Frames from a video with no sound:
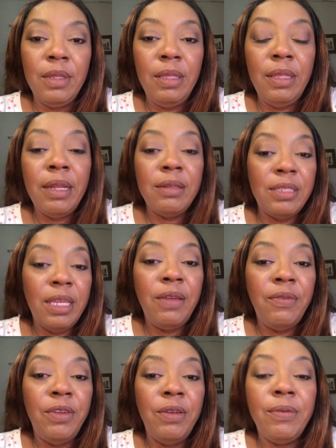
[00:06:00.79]
that'll
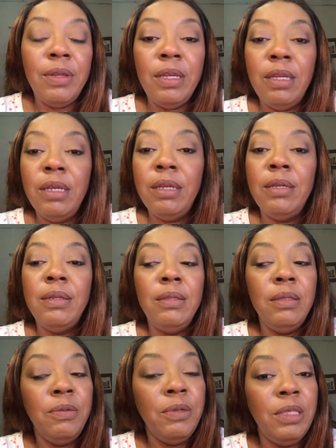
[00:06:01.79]
save you.
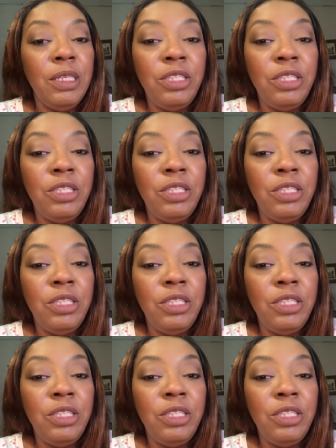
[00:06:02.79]
With the